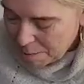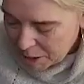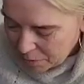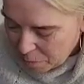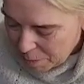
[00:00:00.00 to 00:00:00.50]
not
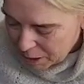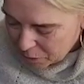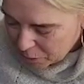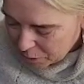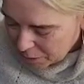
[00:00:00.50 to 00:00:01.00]
much of a
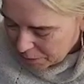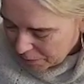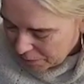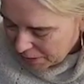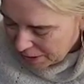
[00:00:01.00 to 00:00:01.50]
measurer.
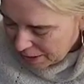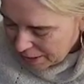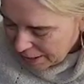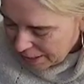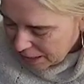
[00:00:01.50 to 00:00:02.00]

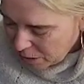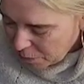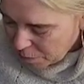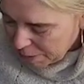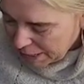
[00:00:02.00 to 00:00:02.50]
I'm going to go
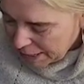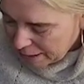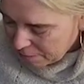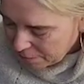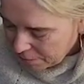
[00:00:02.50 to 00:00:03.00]
with my gut.